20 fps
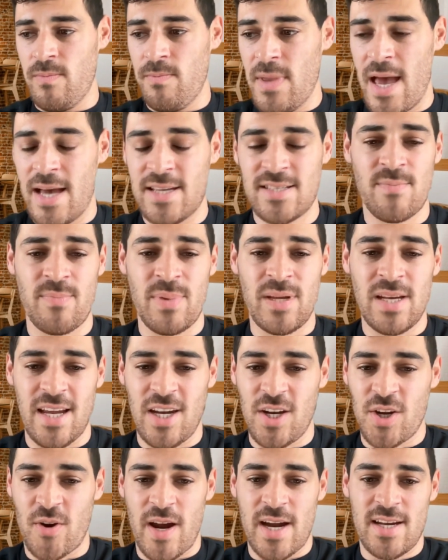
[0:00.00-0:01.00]
has it been
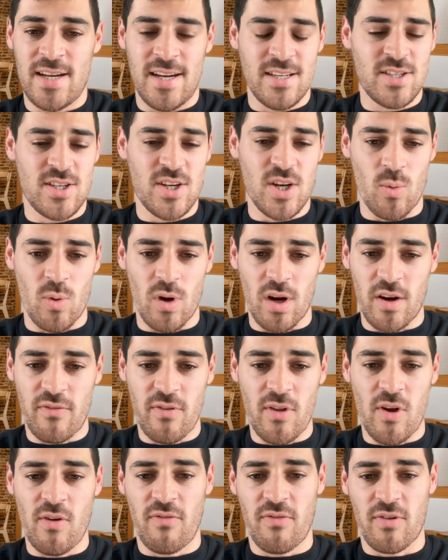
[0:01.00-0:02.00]
integrated into your
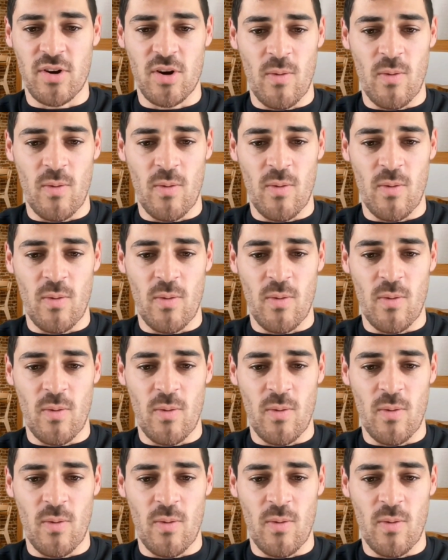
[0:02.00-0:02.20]
workflow for a